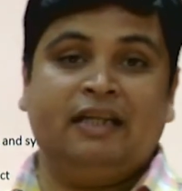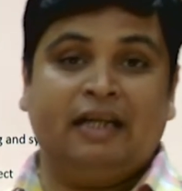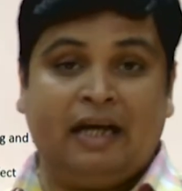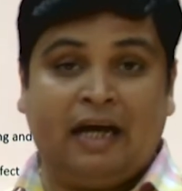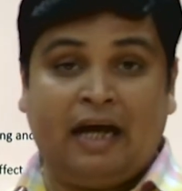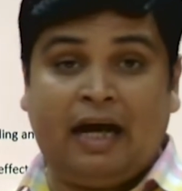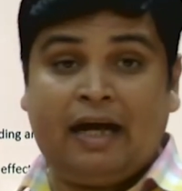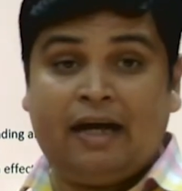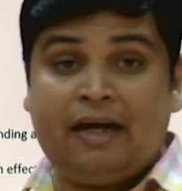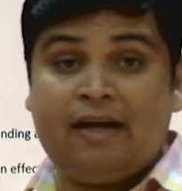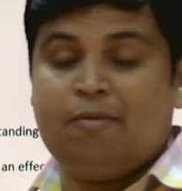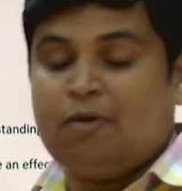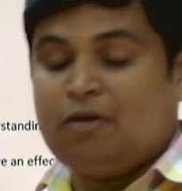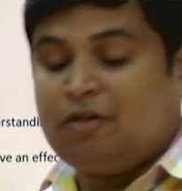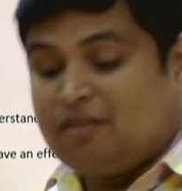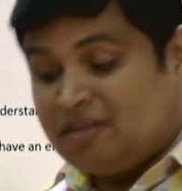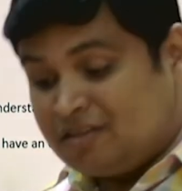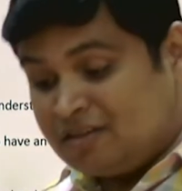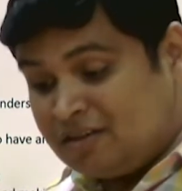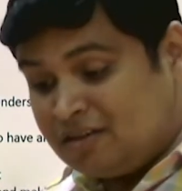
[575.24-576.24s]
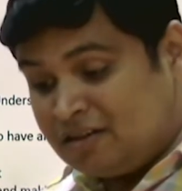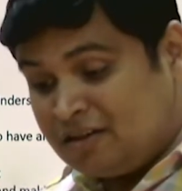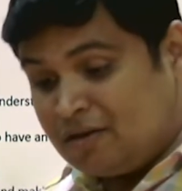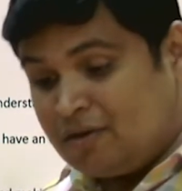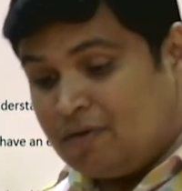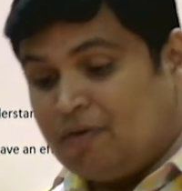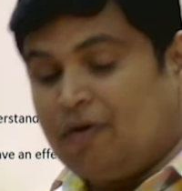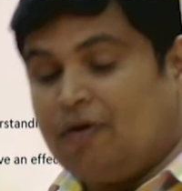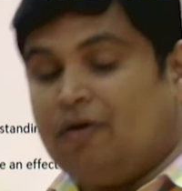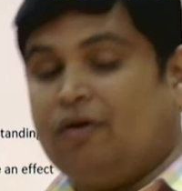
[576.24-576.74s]
animal. This is a
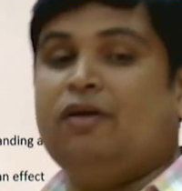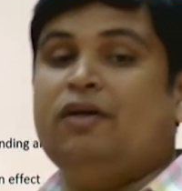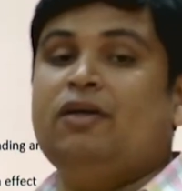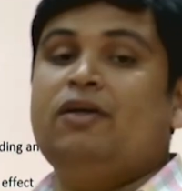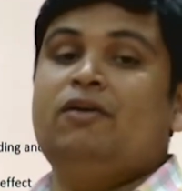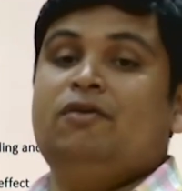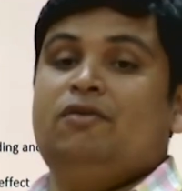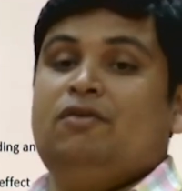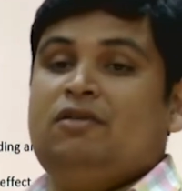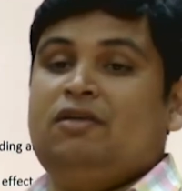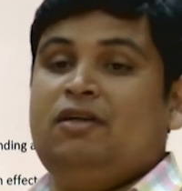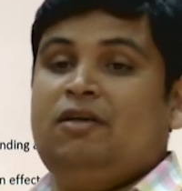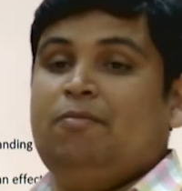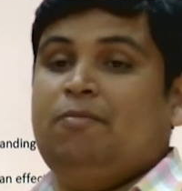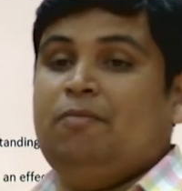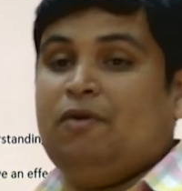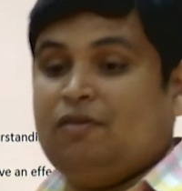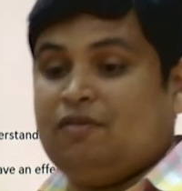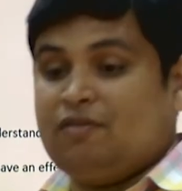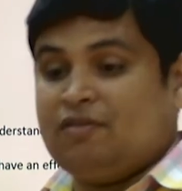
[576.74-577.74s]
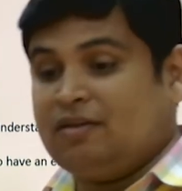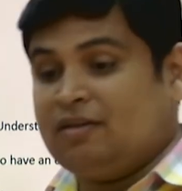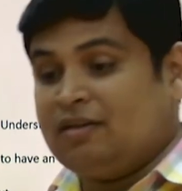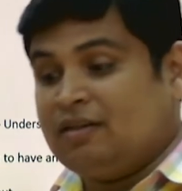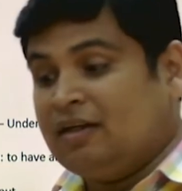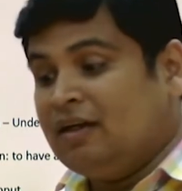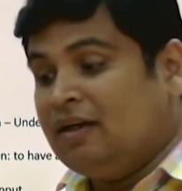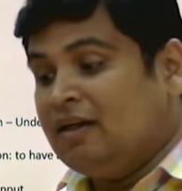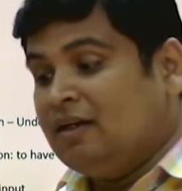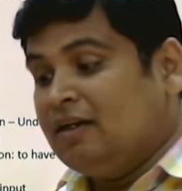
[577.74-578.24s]
continuously process.
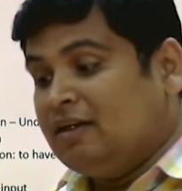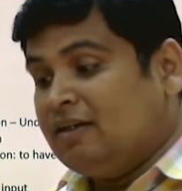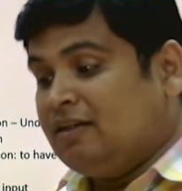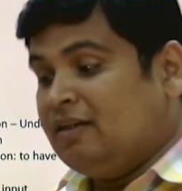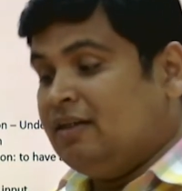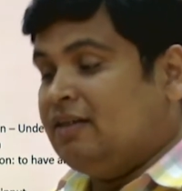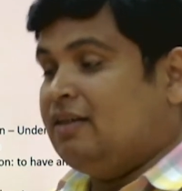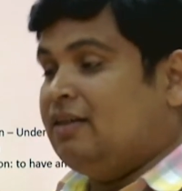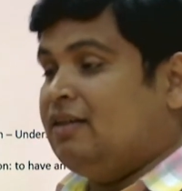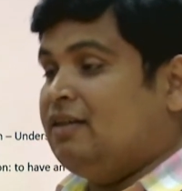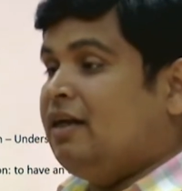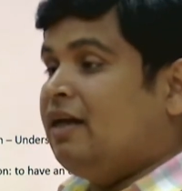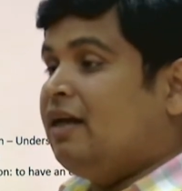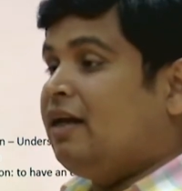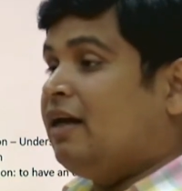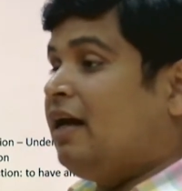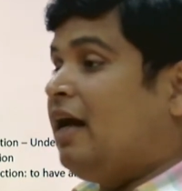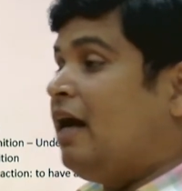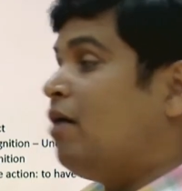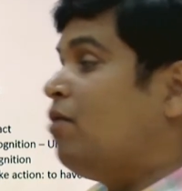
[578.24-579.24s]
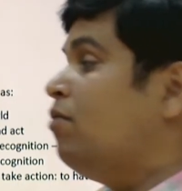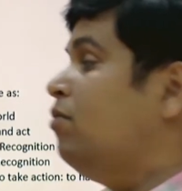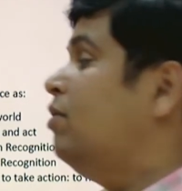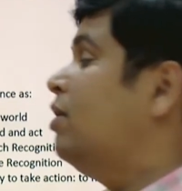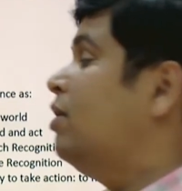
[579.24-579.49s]
This is a regular